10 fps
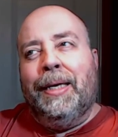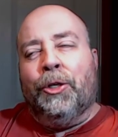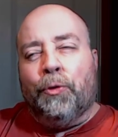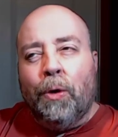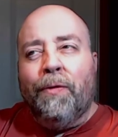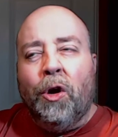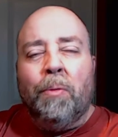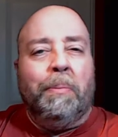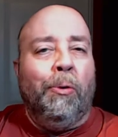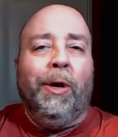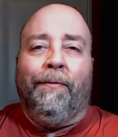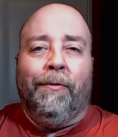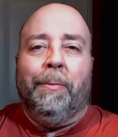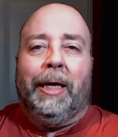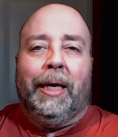it drove home a point
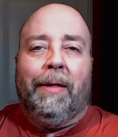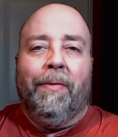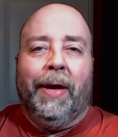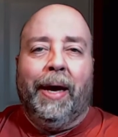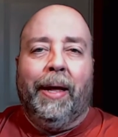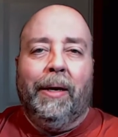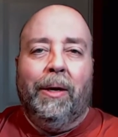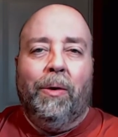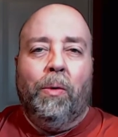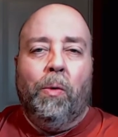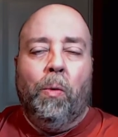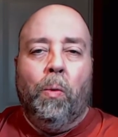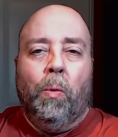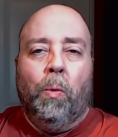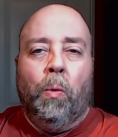for me that
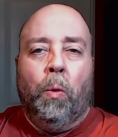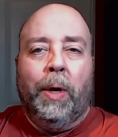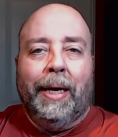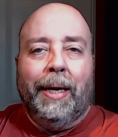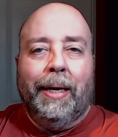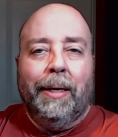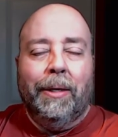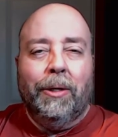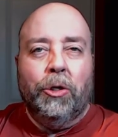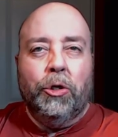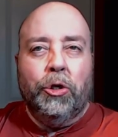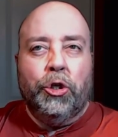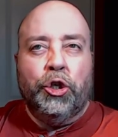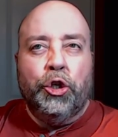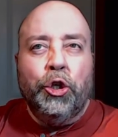we
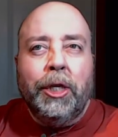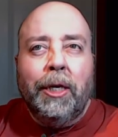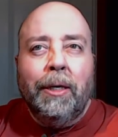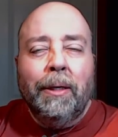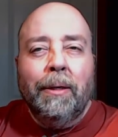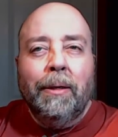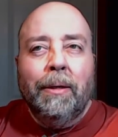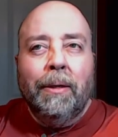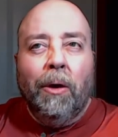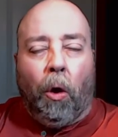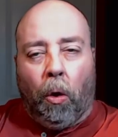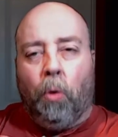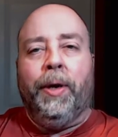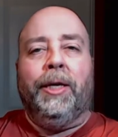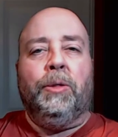should
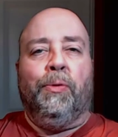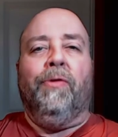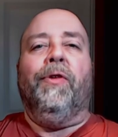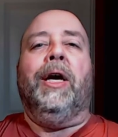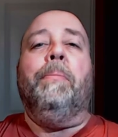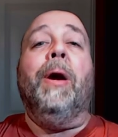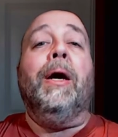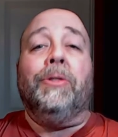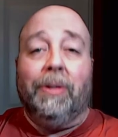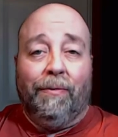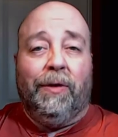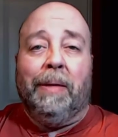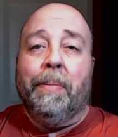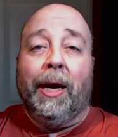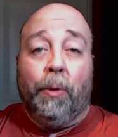always provide positive
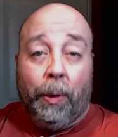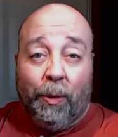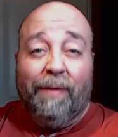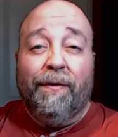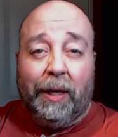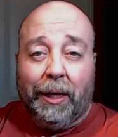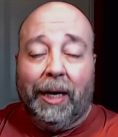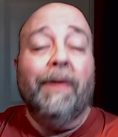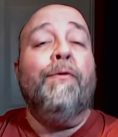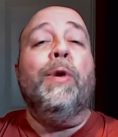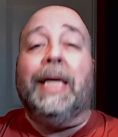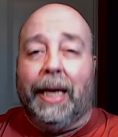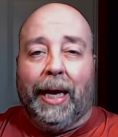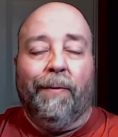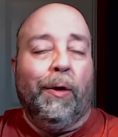feedback when we feel it, if we
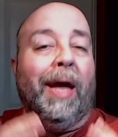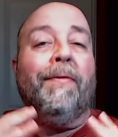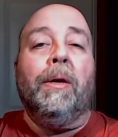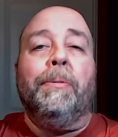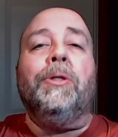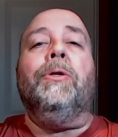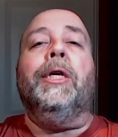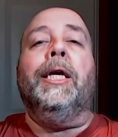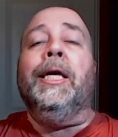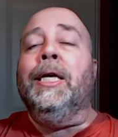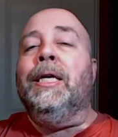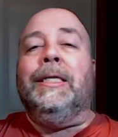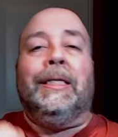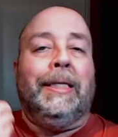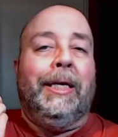can. If we have an opportunity
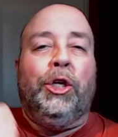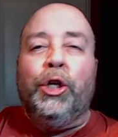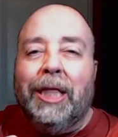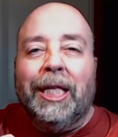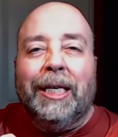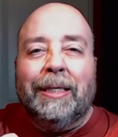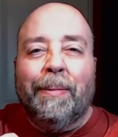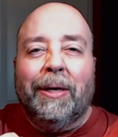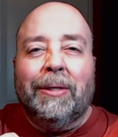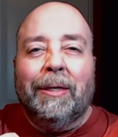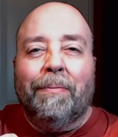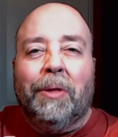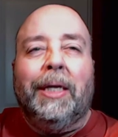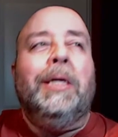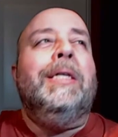to say good things about
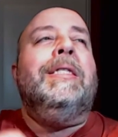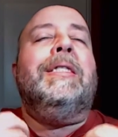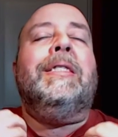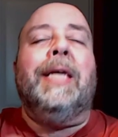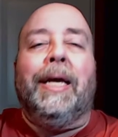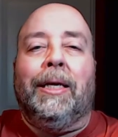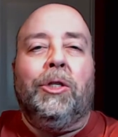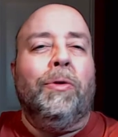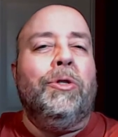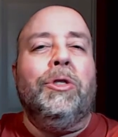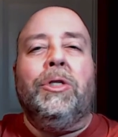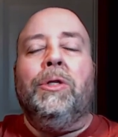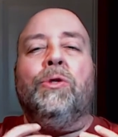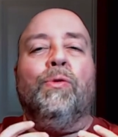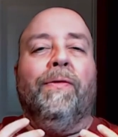something, say it. Don't just
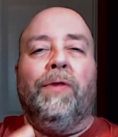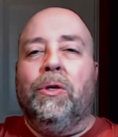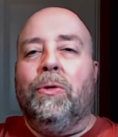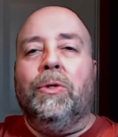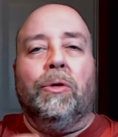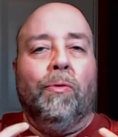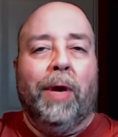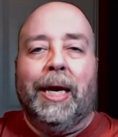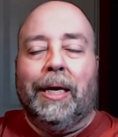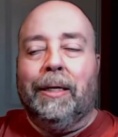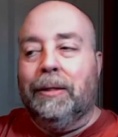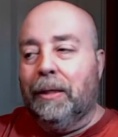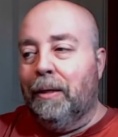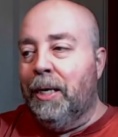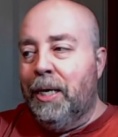use reviews and ratings
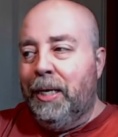and,